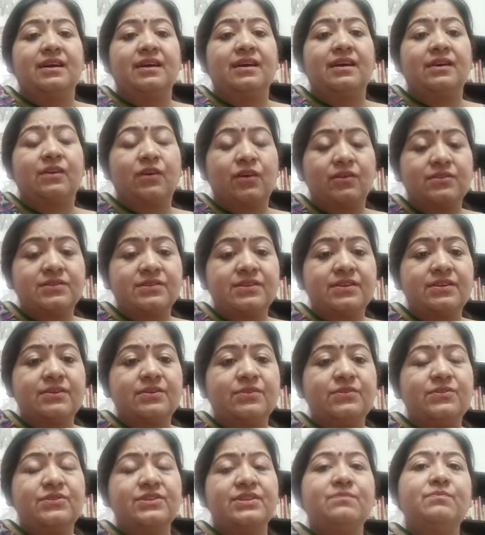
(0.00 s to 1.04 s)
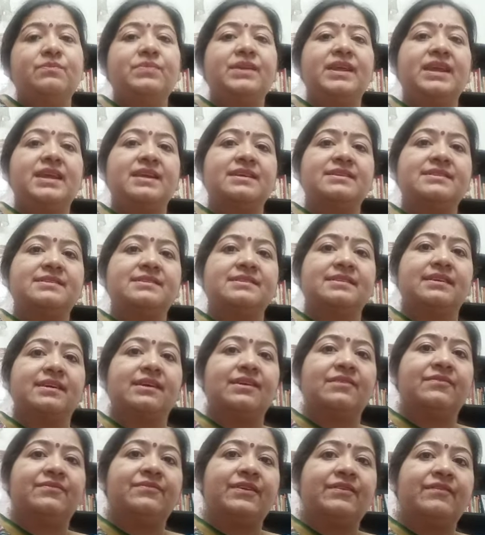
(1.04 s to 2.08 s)
A constitution plays
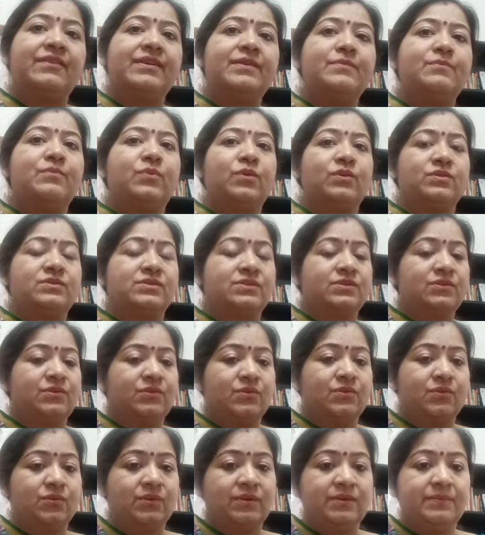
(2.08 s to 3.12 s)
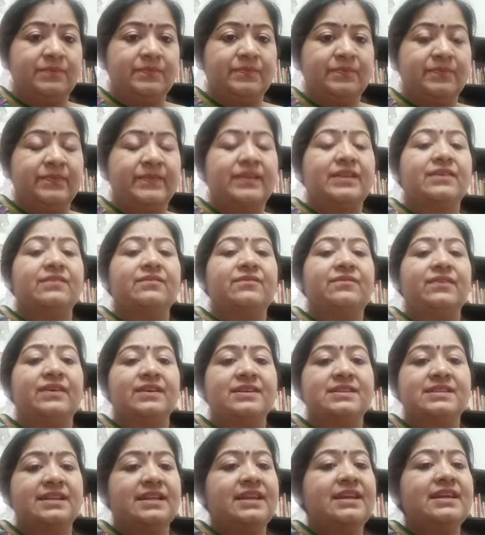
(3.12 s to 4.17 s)
a very important role.
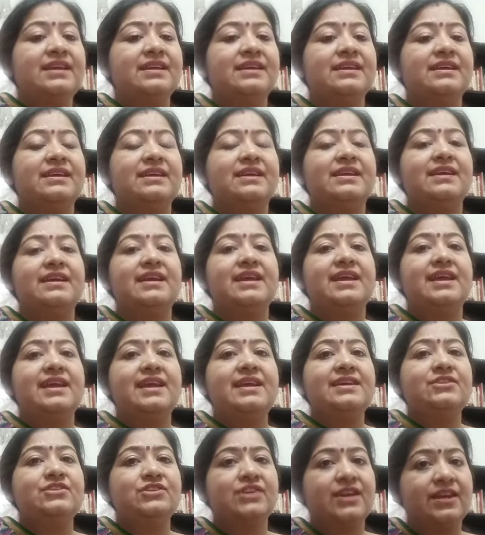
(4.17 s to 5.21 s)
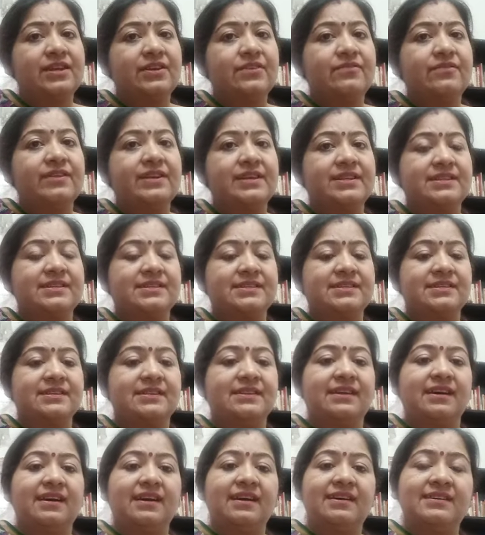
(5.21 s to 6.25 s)
Firstly, it generates
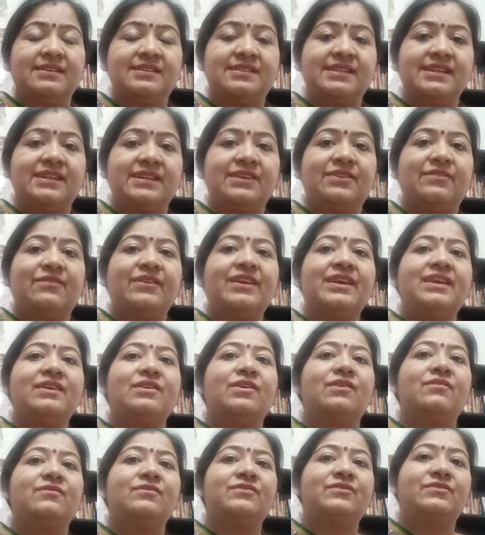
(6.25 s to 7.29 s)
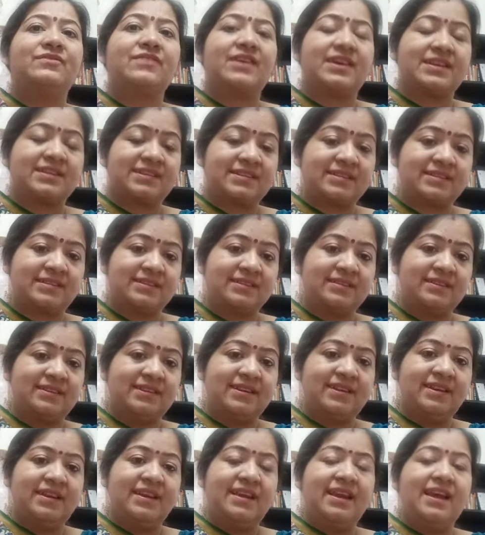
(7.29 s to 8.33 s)
a degree of trust
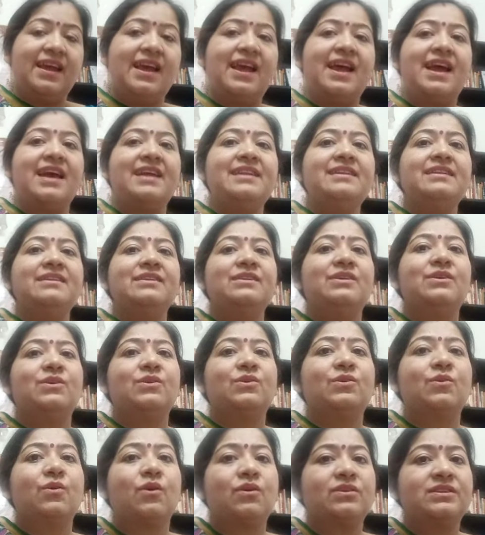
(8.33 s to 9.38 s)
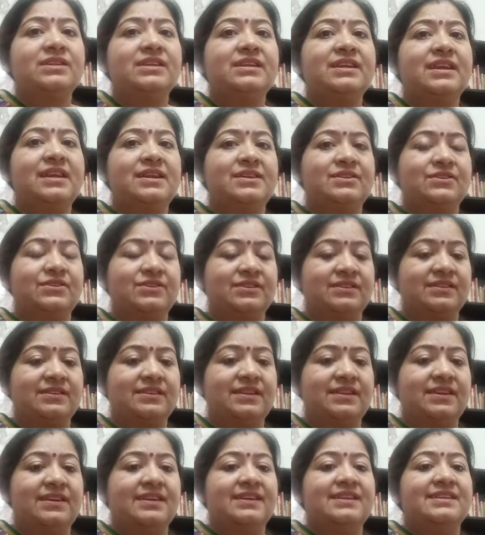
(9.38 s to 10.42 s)
and coordination
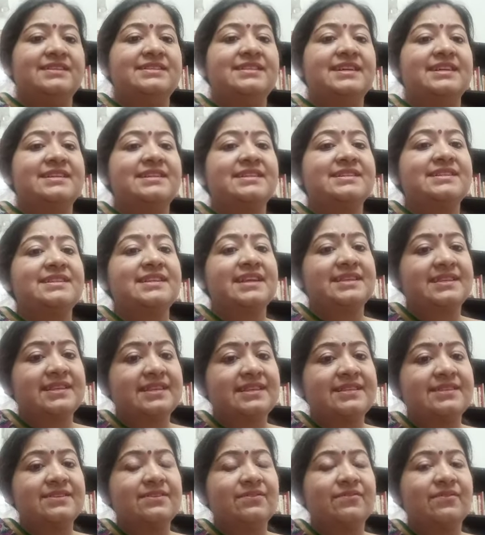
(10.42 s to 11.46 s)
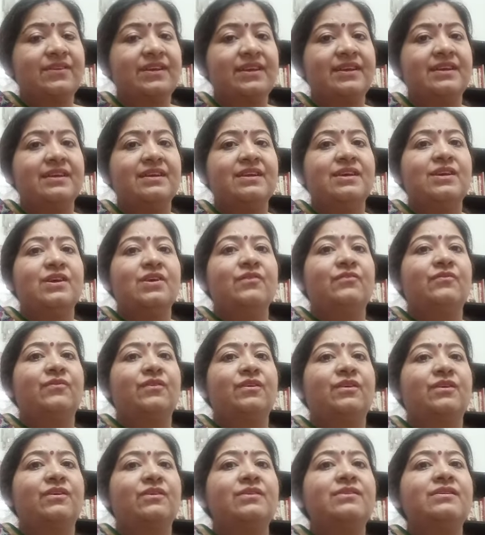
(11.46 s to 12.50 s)
that is necessary
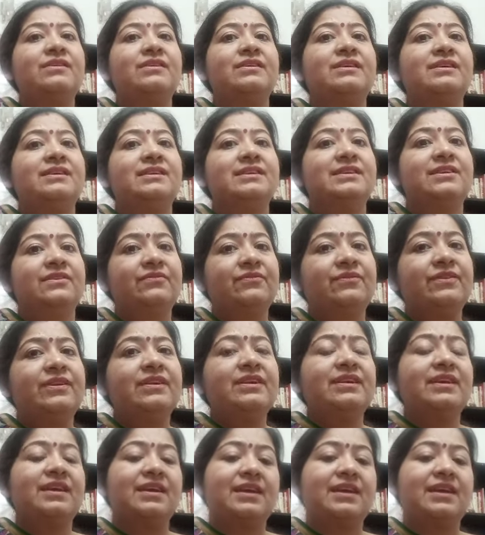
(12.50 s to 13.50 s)
for different